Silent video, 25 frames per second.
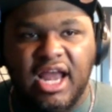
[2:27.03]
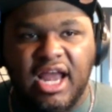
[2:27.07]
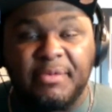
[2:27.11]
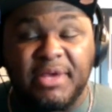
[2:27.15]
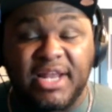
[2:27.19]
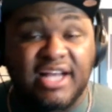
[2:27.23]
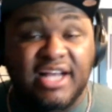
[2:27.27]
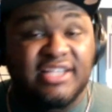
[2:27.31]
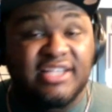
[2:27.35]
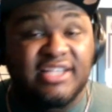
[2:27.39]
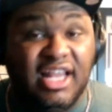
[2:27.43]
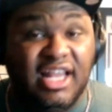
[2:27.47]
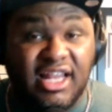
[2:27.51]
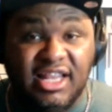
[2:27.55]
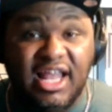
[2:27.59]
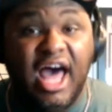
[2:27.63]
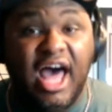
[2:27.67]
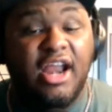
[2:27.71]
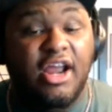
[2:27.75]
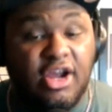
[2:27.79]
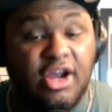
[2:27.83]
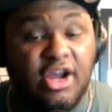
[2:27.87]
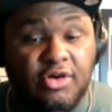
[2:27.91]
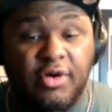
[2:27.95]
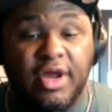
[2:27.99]
I mean, there's a
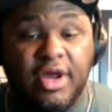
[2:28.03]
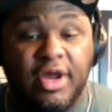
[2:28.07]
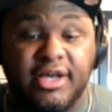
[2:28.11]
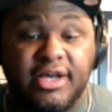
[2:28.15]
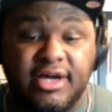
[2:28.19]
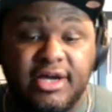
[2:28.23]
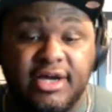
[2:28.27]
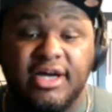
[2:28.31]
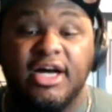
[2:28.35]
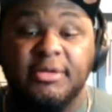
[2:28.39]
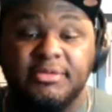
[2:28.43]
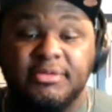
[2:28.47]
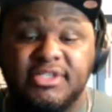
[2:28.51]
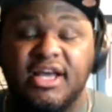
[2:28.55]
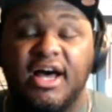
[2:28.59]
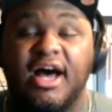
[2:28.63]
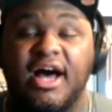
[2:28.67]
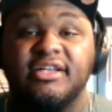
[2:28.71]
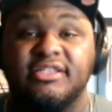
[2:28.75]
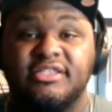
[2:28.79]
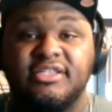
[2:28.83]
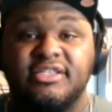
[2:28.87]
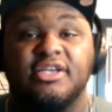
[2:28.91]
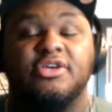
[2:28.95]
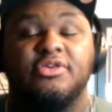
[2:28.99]
lot of great Cubs
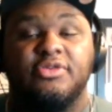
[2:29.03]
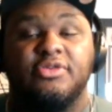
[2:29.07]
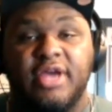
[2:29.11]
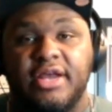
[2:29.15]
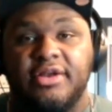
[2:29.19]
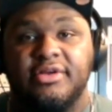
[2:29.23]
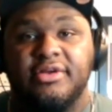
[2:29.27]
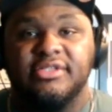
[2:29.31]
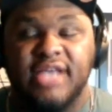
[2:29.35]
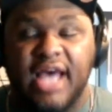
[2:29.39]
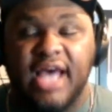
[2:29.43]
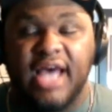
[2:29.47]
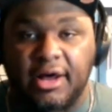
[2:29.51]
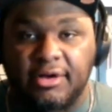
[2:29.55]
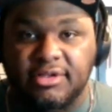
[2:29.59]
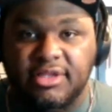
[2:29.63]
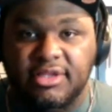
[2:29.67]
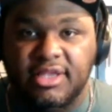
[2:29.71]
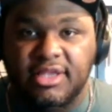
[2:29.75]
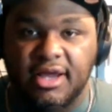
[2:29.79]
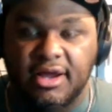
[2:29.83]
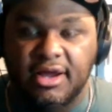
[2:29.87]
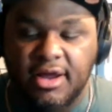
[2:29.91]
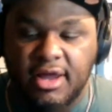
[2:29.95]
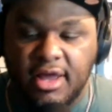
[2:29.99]
content creators out
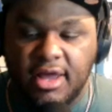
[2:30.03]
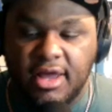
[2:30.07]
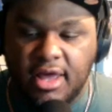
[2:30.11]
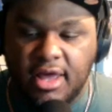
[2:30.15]
there.